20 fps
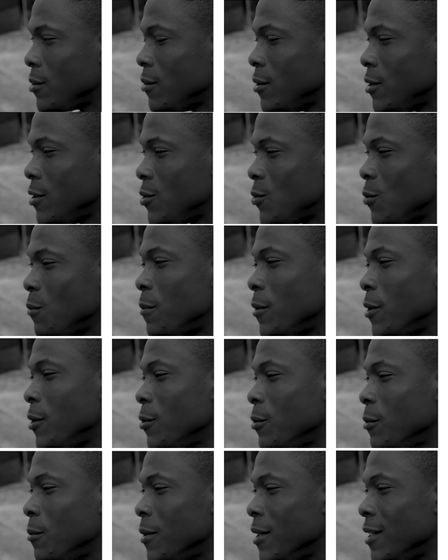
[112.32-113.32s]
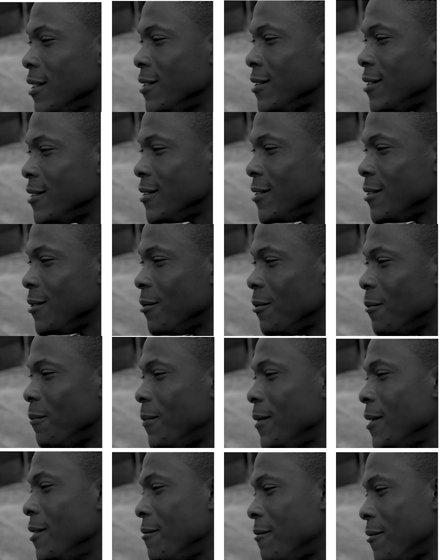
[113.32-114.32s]
only superhumans who
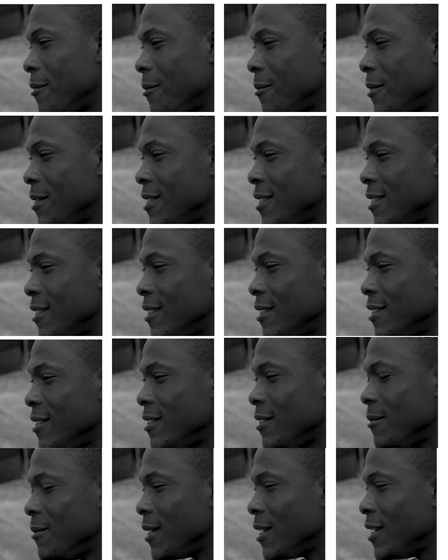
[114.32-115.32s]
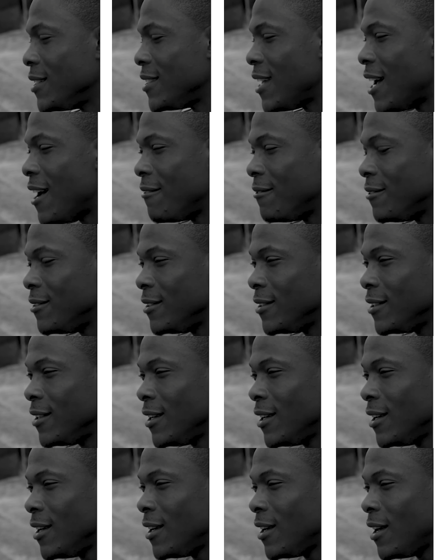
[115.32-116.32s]
played for the West Indies, because I haven't,
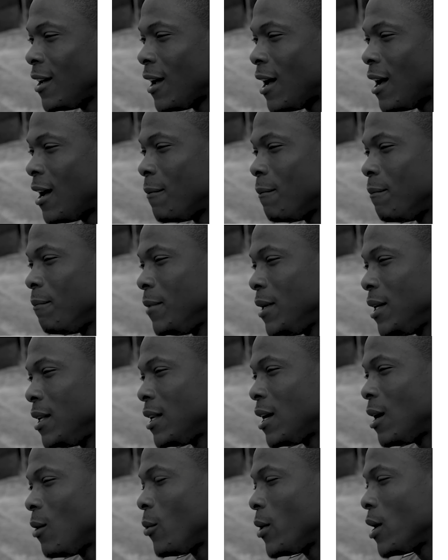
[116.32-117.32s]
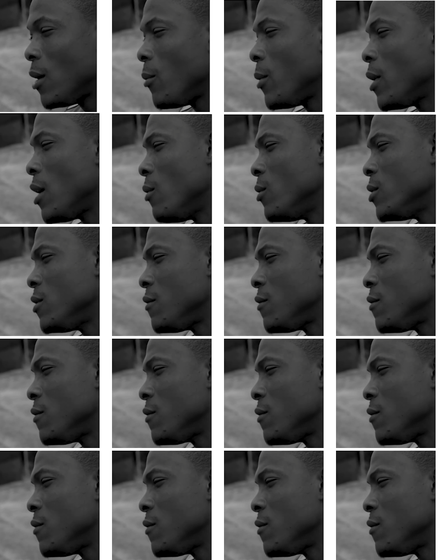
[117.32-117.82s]
being that where I